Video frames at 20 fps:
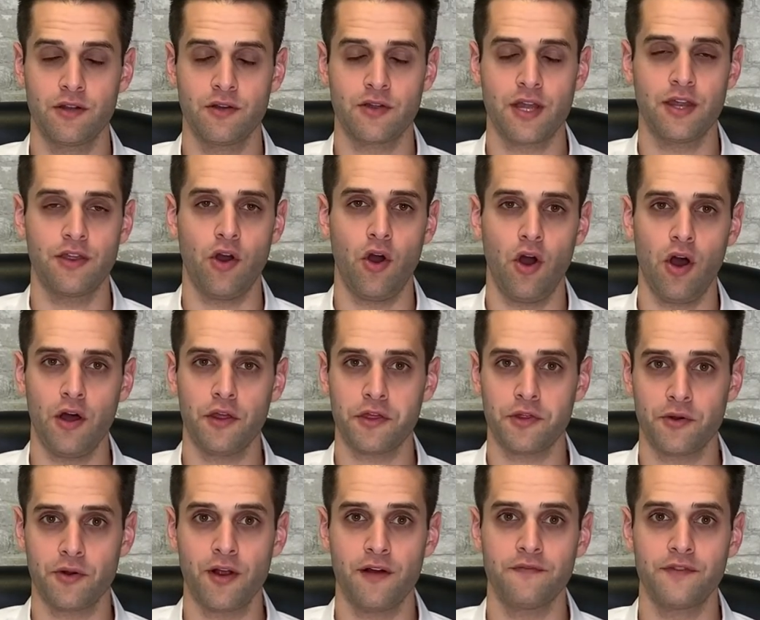Okay, the
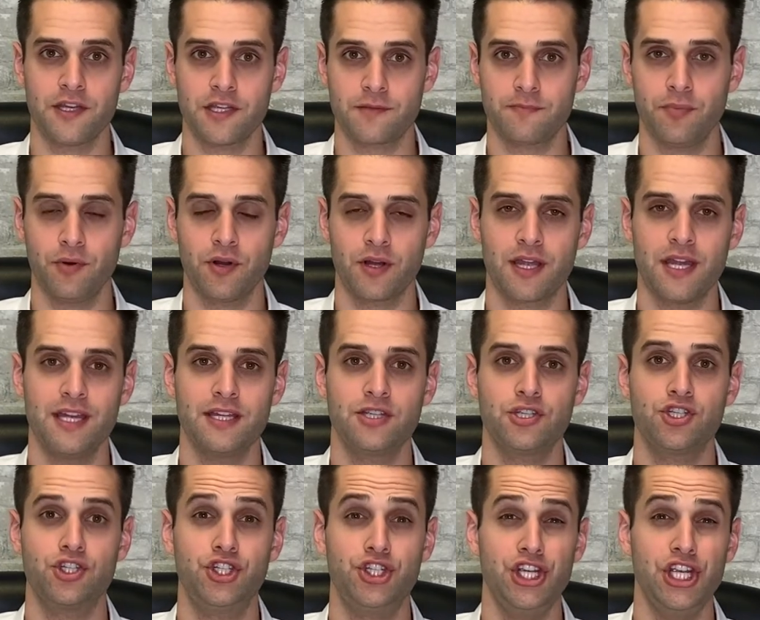author of this book
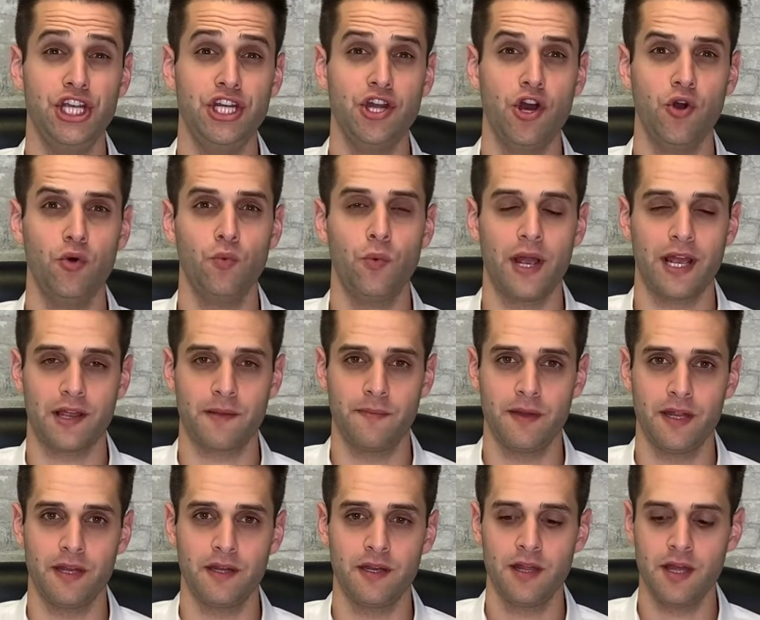is Gino
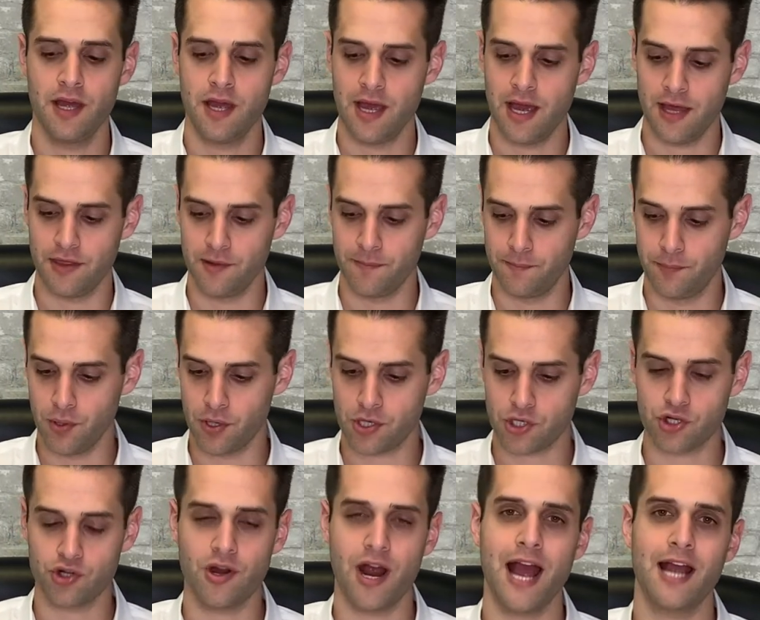Wickman, and the book
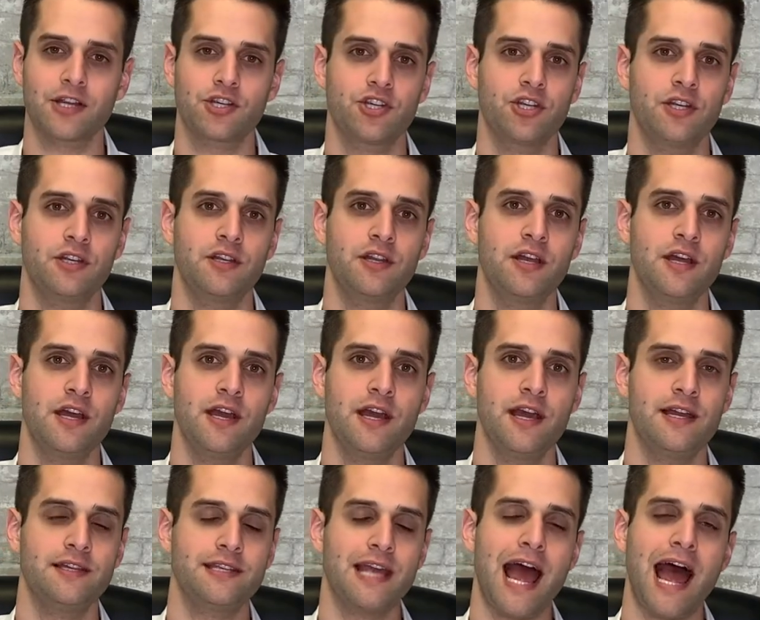Traction
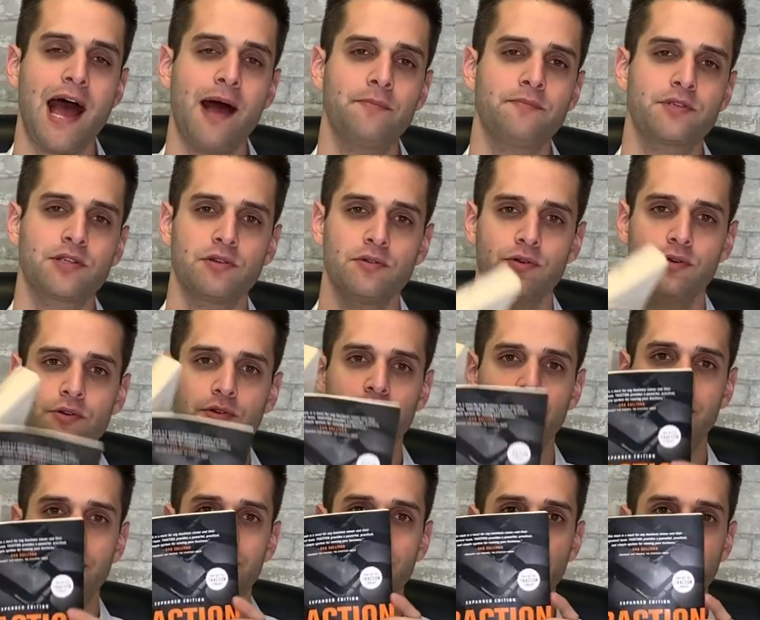has
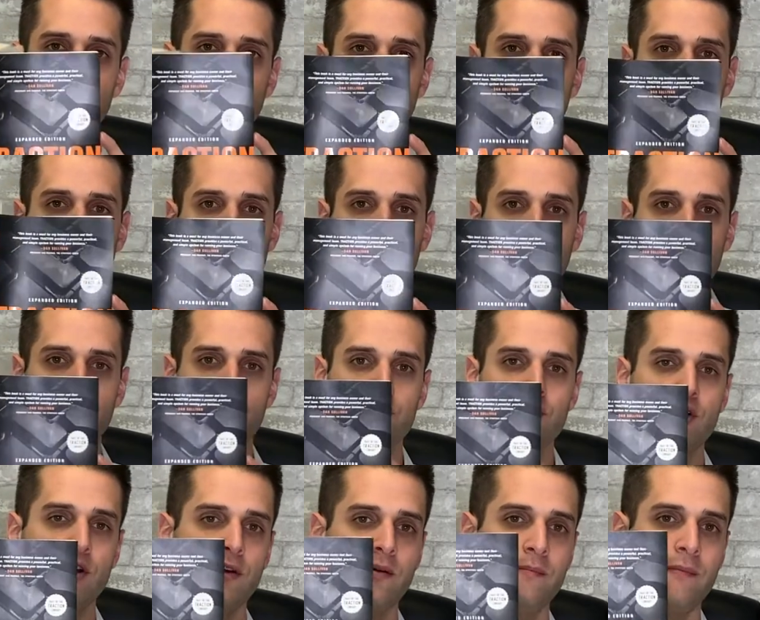absolutely
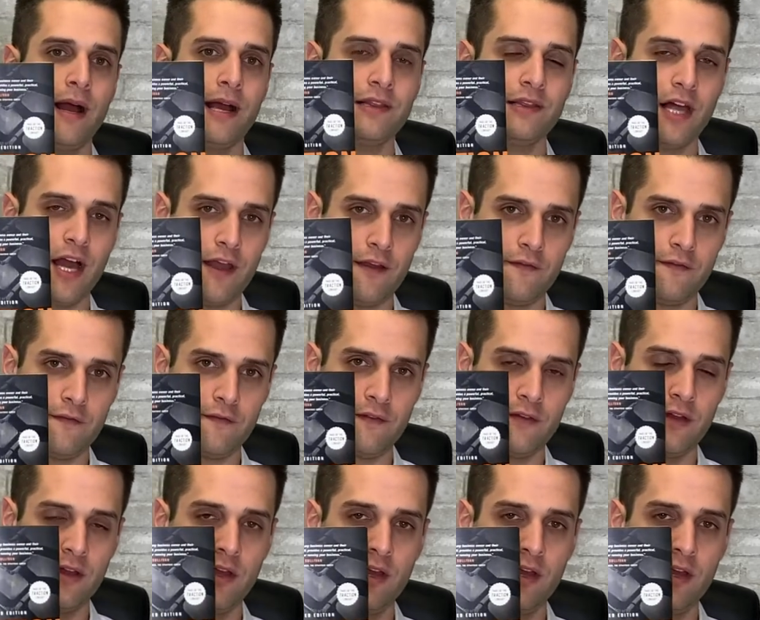changed my life.